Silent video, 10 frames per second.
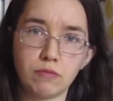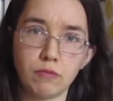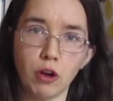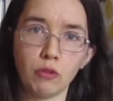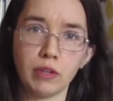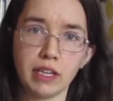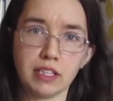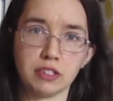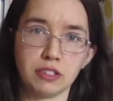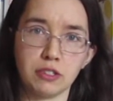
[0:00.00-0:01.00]
only
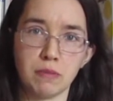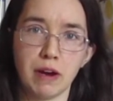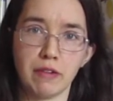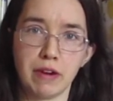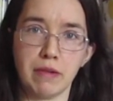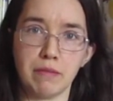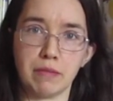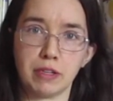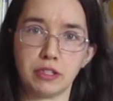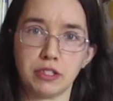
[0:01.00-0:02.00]
asked her to marry him
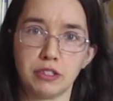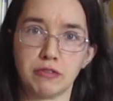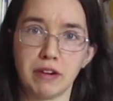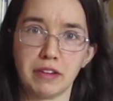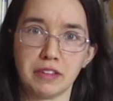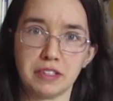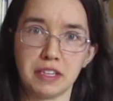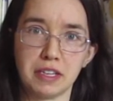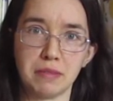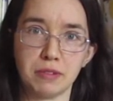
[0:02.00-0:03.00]
because she's threatening to
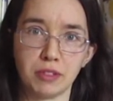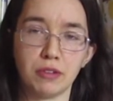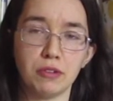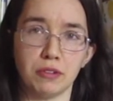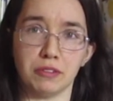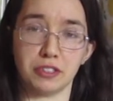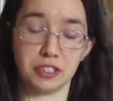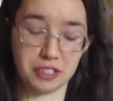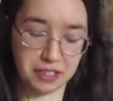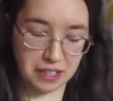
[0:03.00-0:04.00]
take him to court, and she
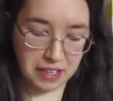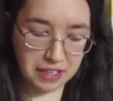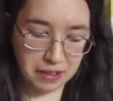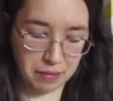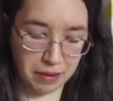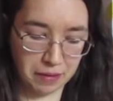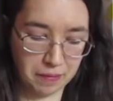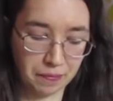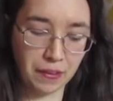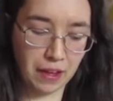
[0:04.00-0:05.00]
did that anyway.
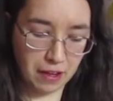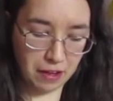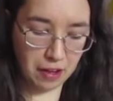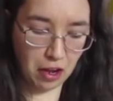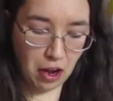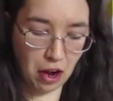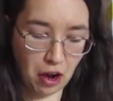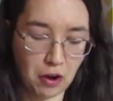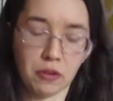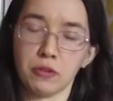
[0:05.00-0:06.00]

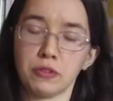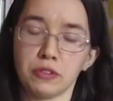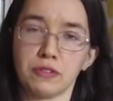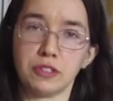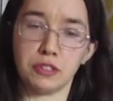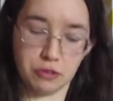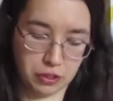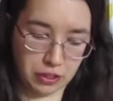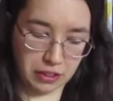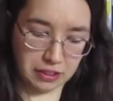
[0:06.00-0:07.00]
An order for 2
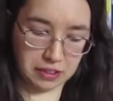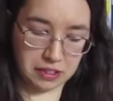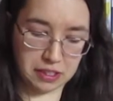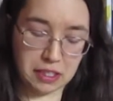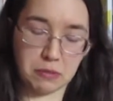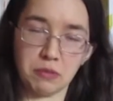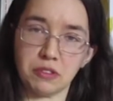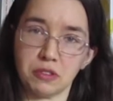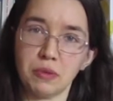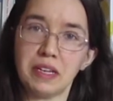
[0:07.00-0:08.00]
shillings and
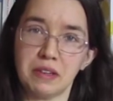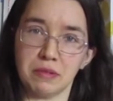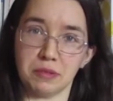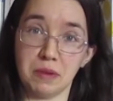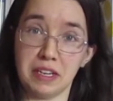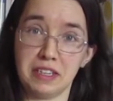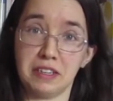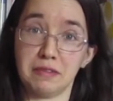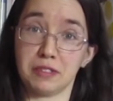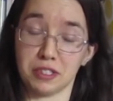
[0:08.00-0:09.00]
6pence a week was made,
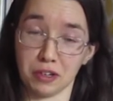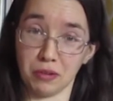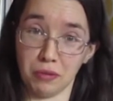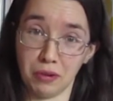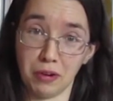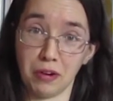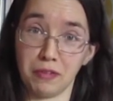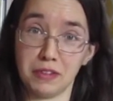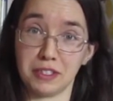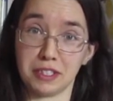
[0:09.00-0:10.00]
so
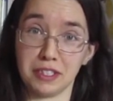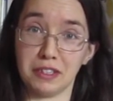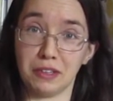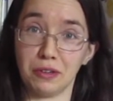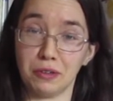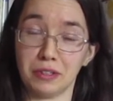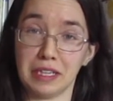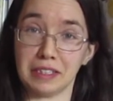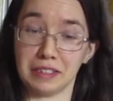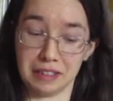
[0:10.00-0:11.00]
obviously the court
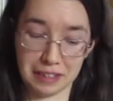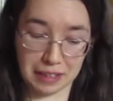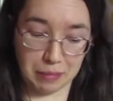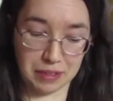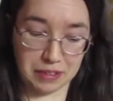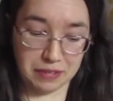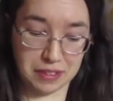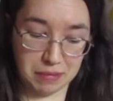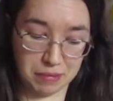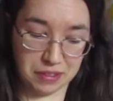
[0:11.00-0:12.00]
had a little bit of
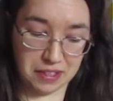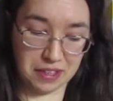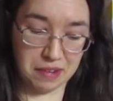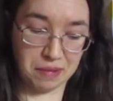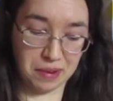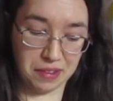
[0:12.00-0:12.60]
sympathy with